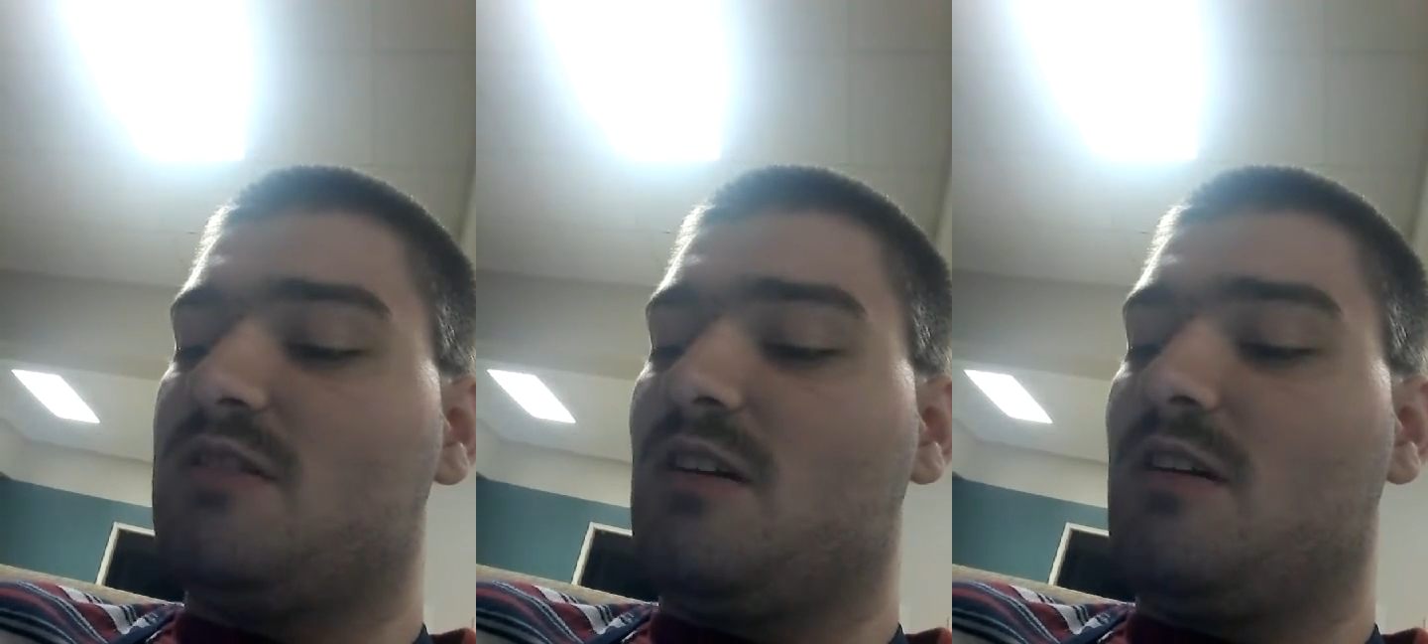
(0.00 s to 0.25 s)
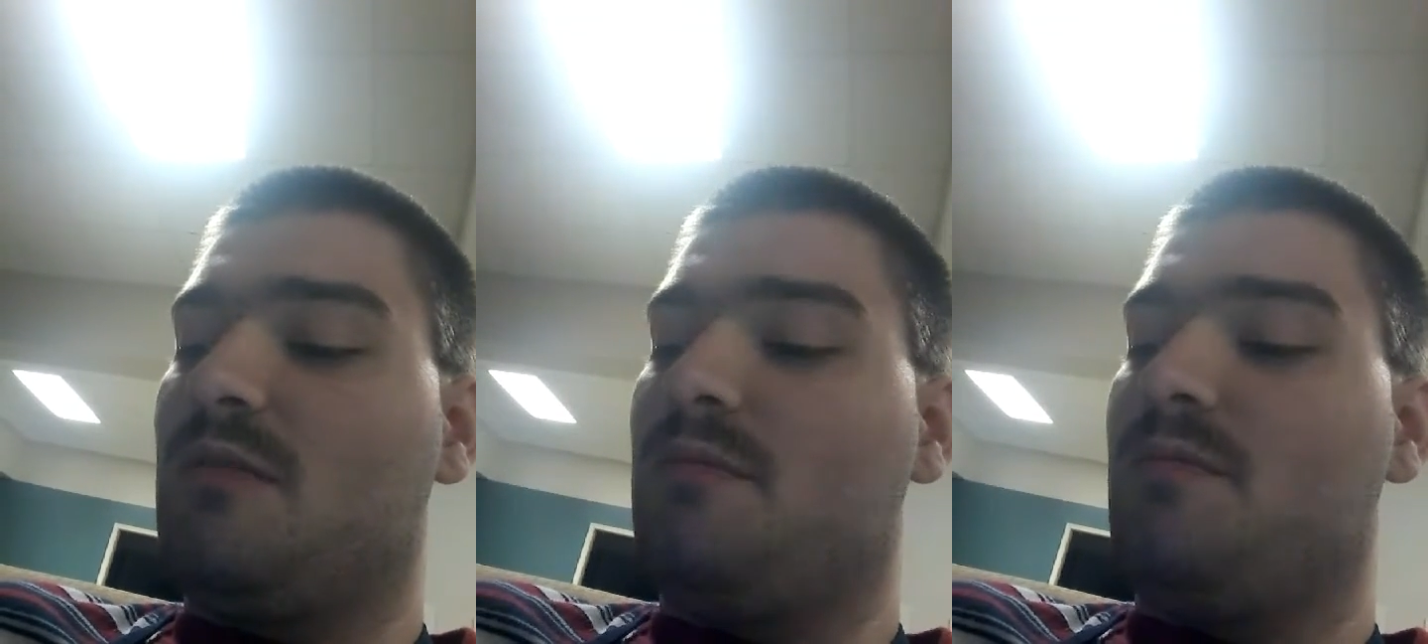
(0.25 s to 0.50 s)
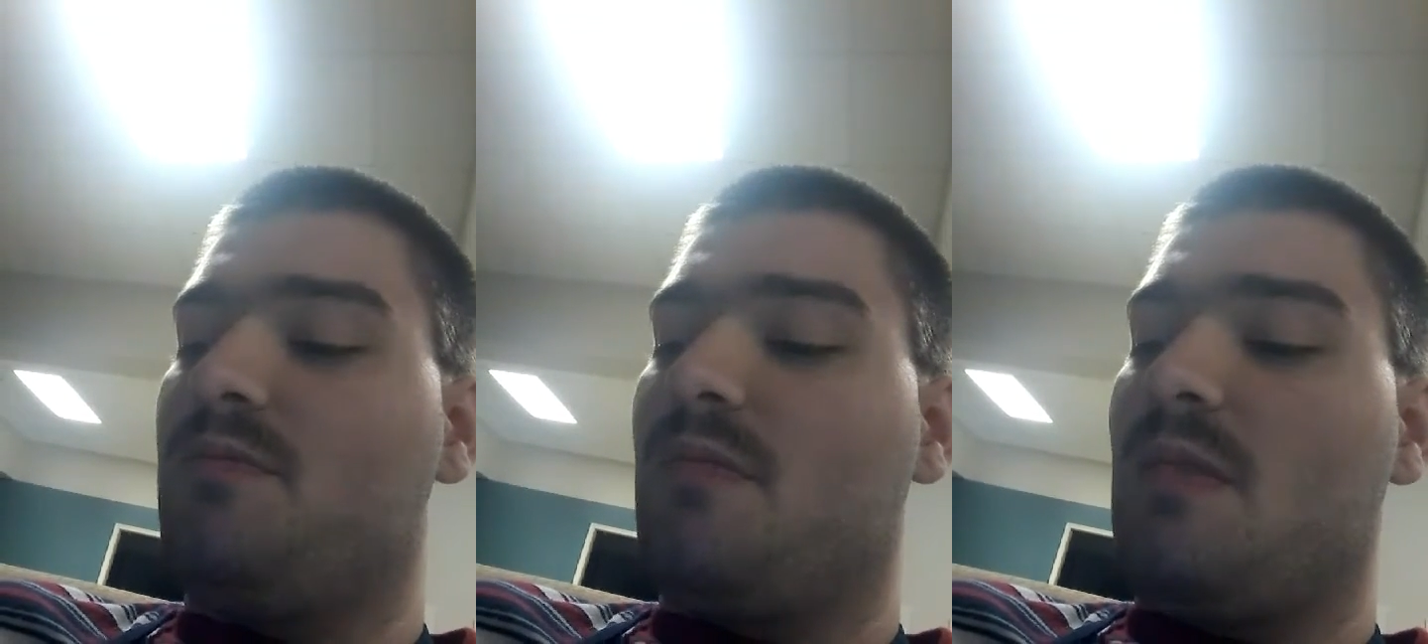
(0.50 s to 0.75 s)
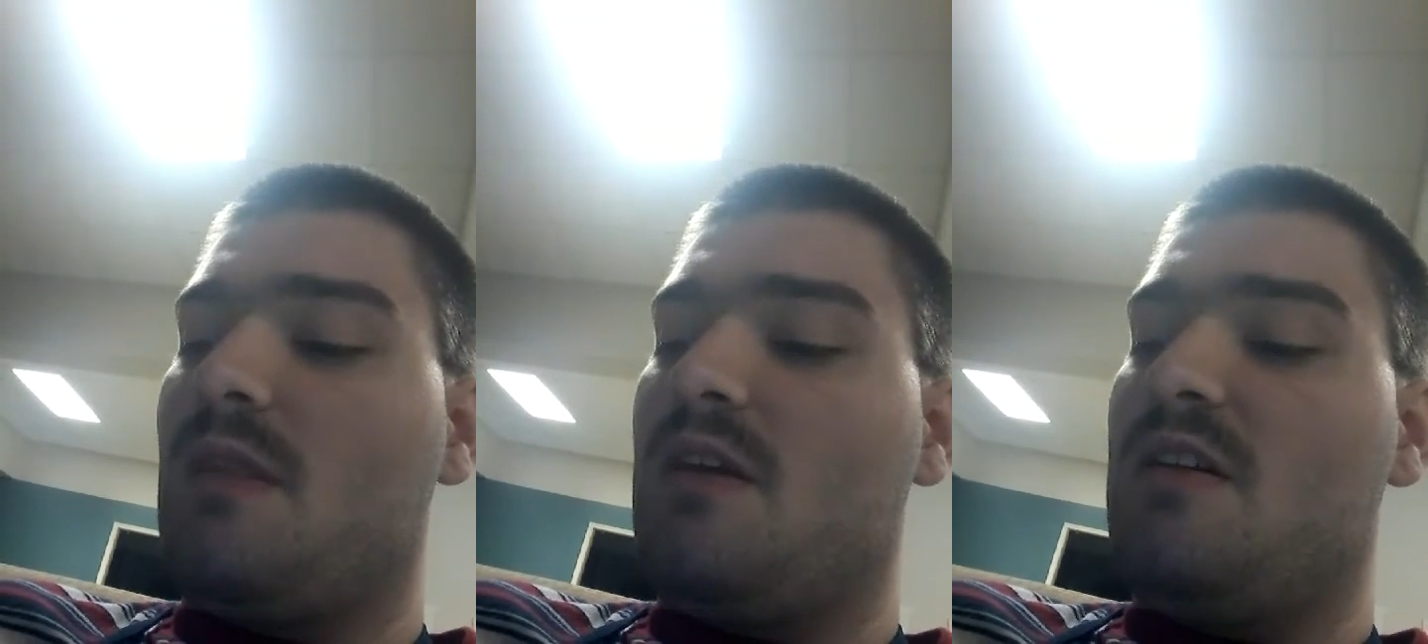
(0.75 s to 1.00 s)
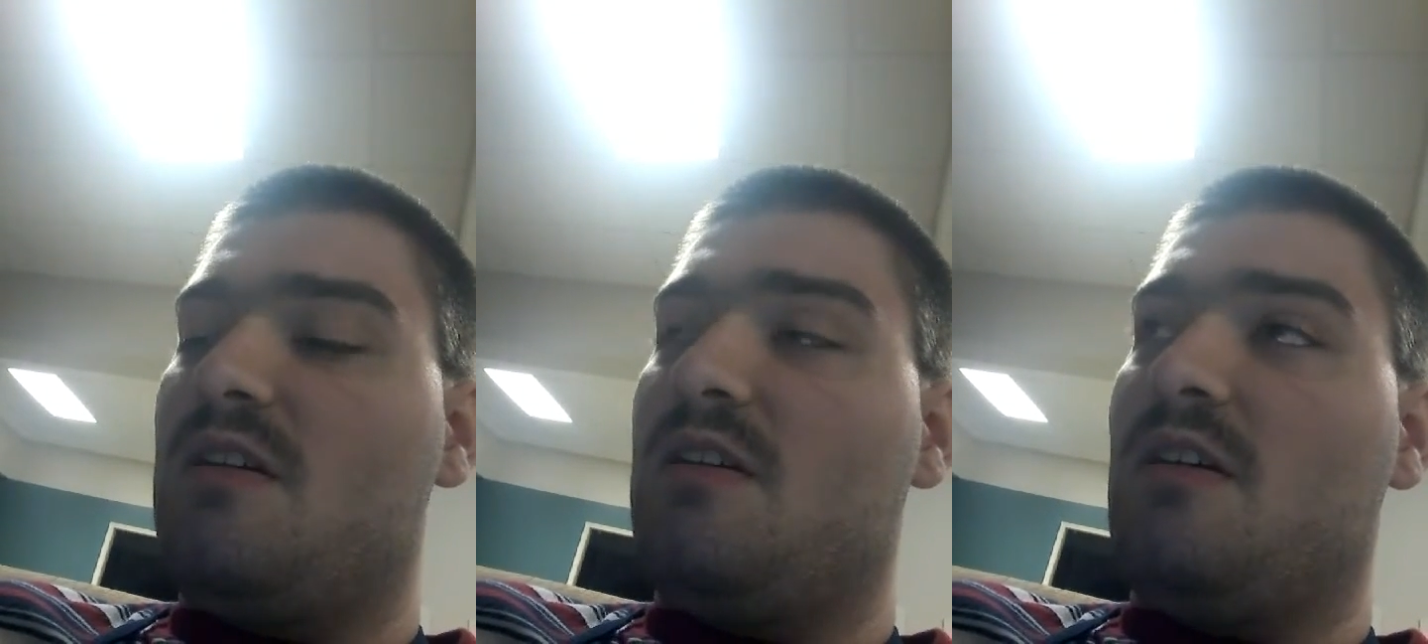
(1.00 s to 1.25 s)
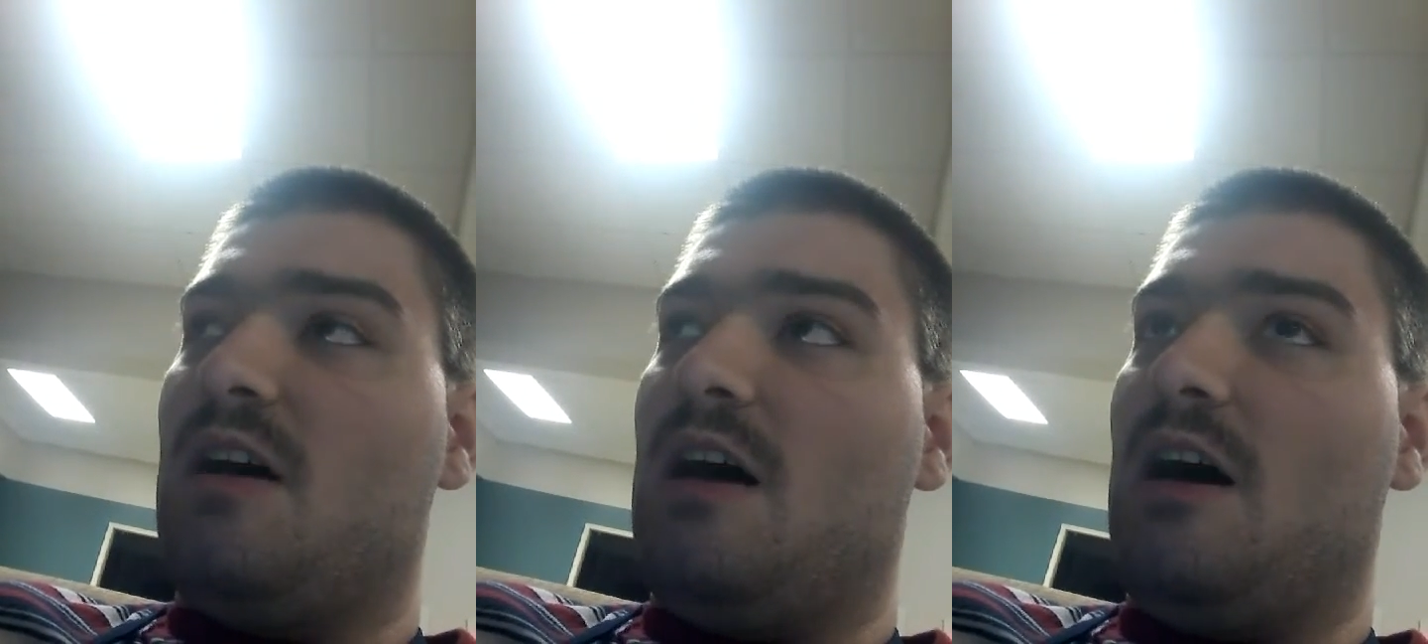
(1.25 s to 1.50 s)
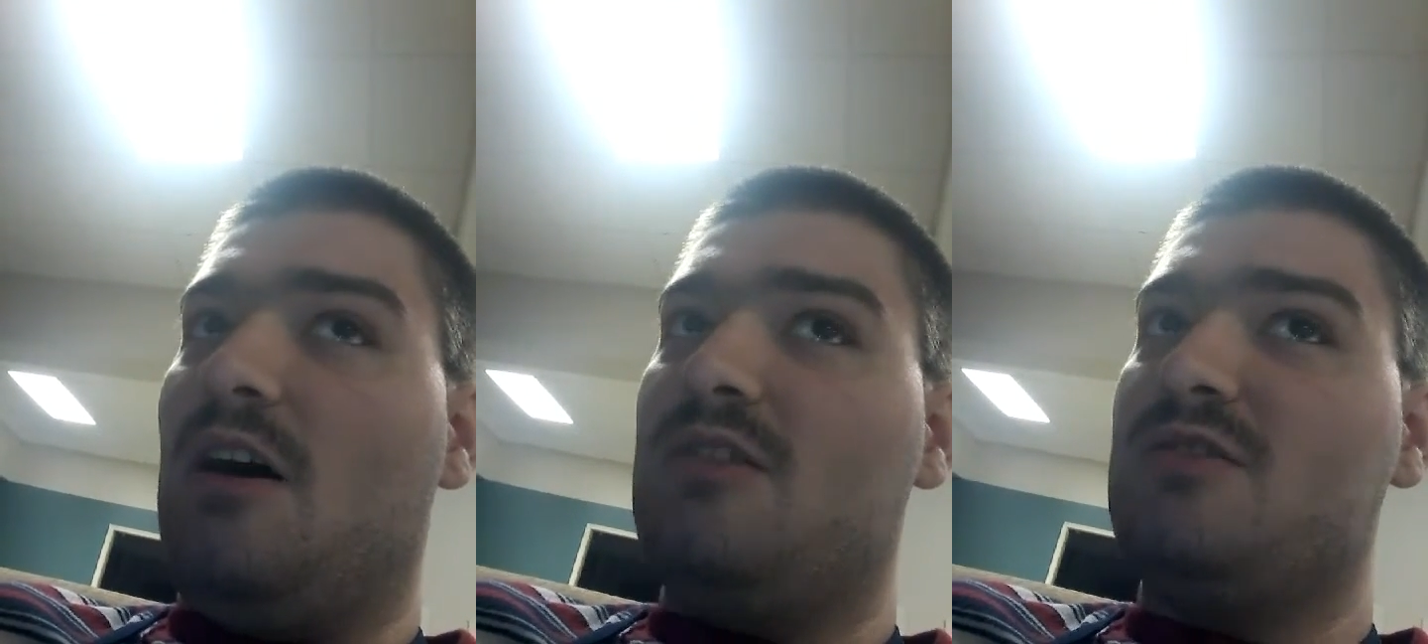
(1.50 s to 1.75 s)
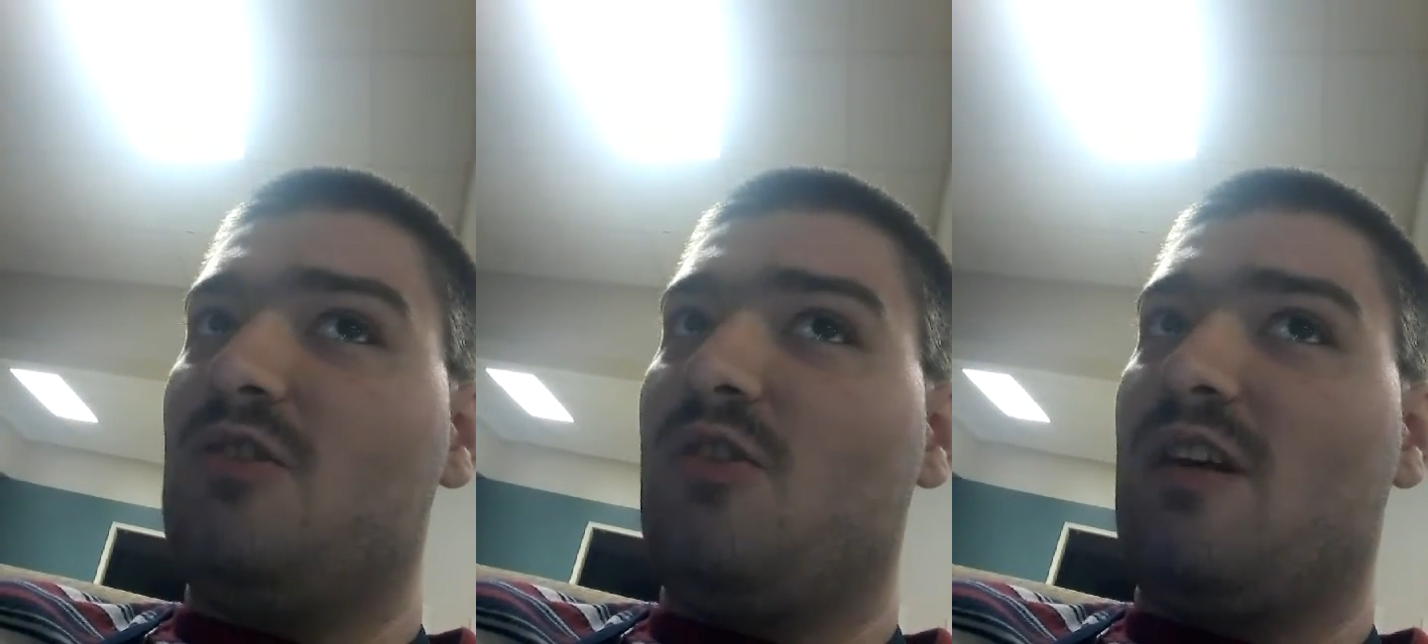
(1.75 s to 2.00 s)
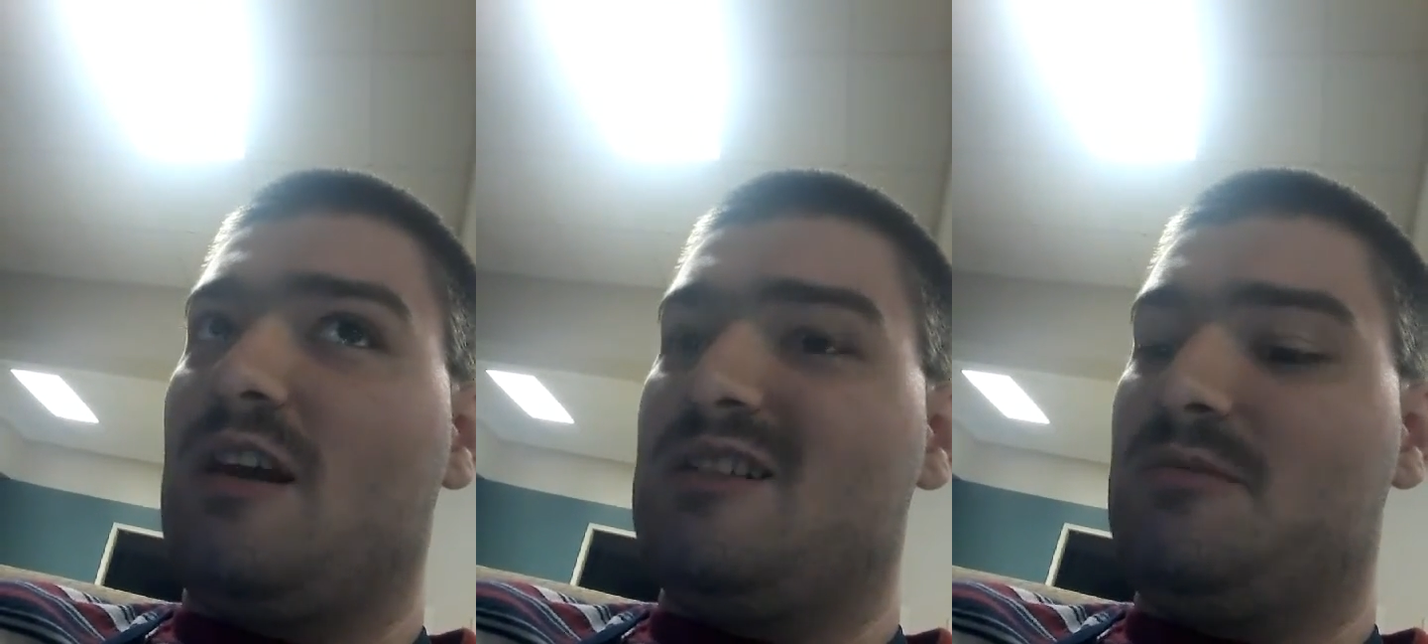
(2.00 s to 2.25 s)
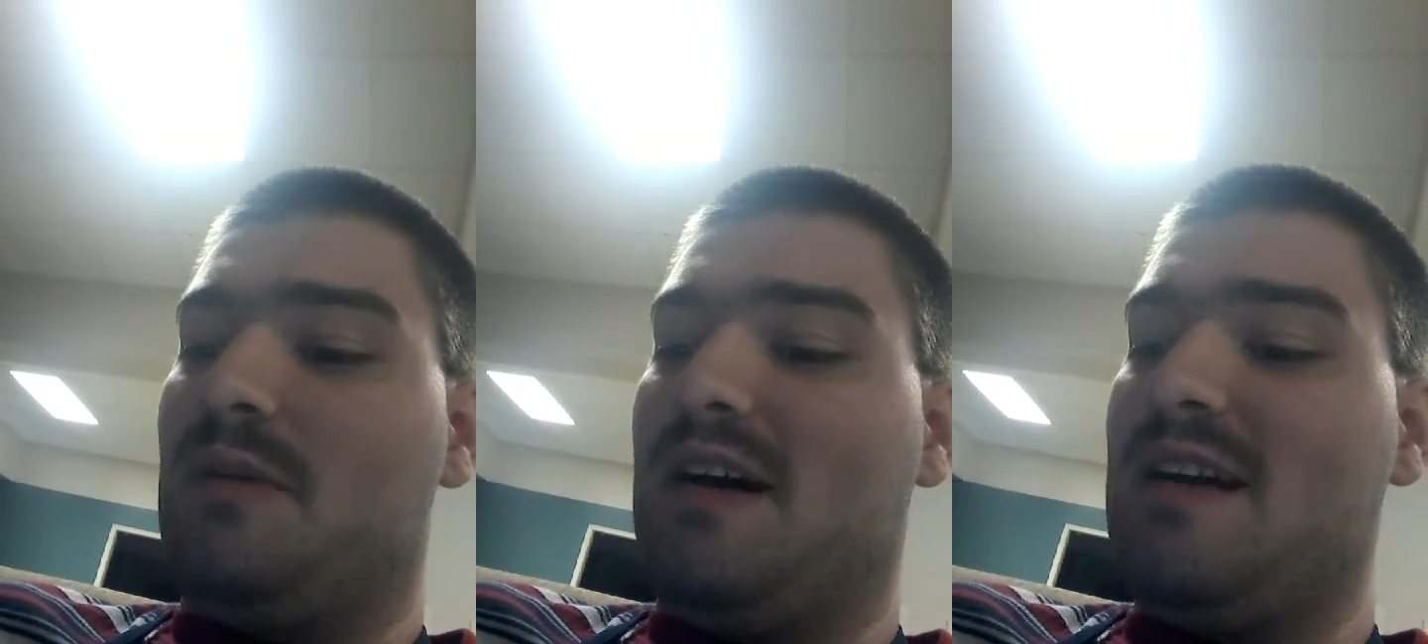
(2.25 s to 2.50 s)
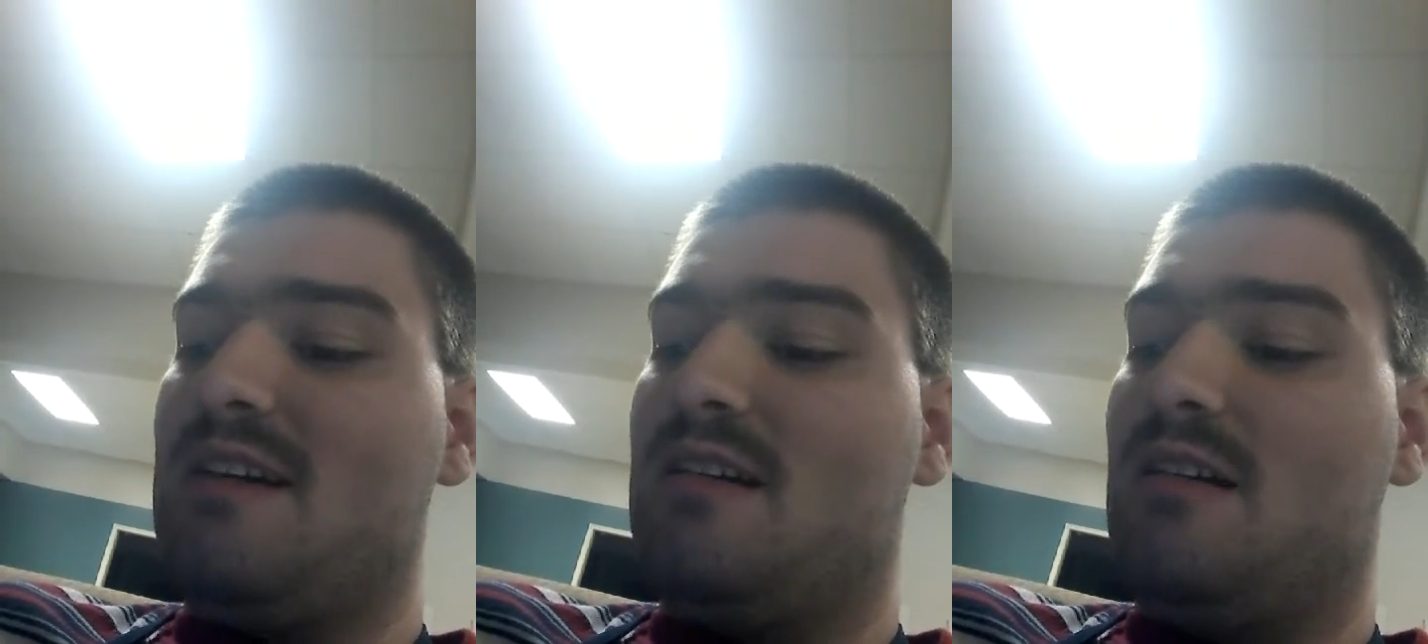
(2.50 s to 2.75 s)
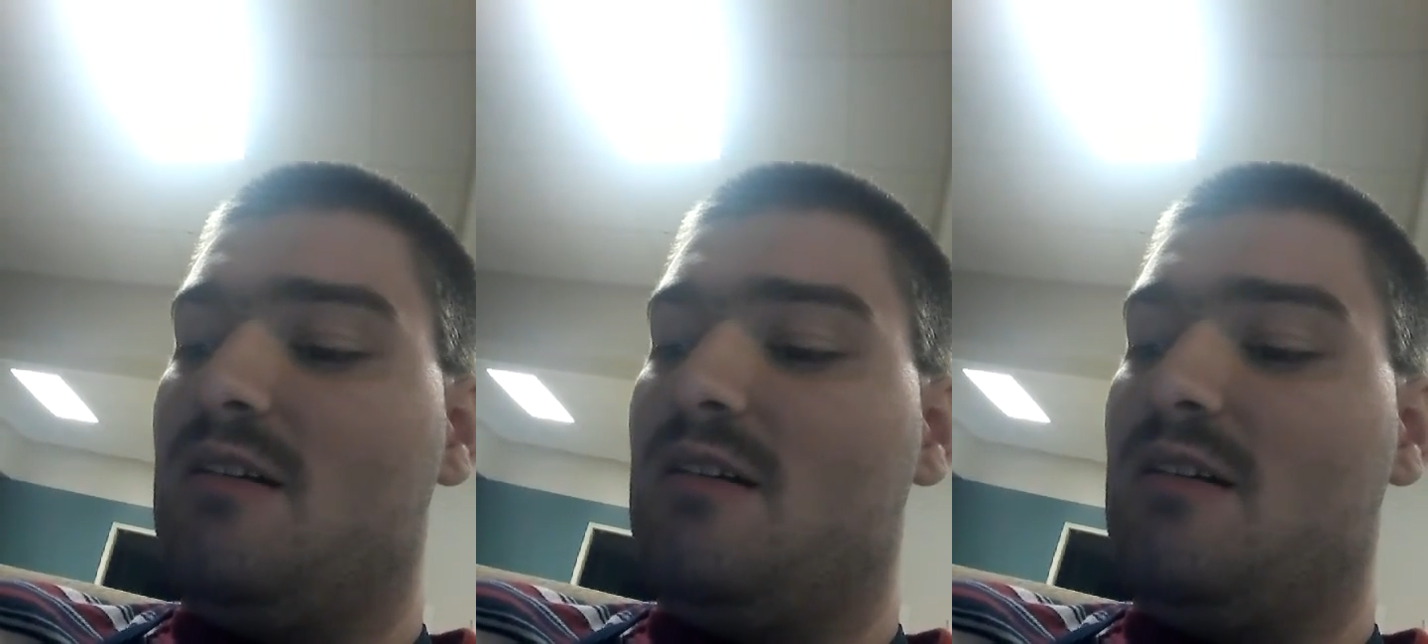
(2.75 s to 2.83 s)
game. I'll show you game, Spike.